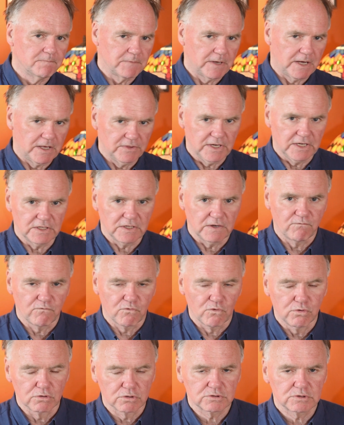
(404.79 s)
and that, of
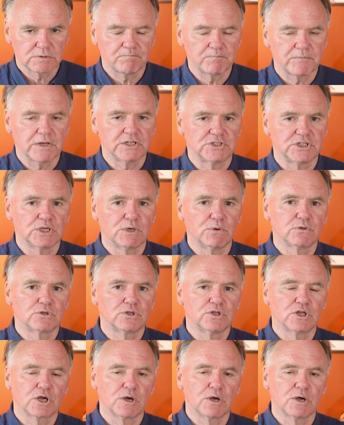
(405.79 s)
course, is equal to the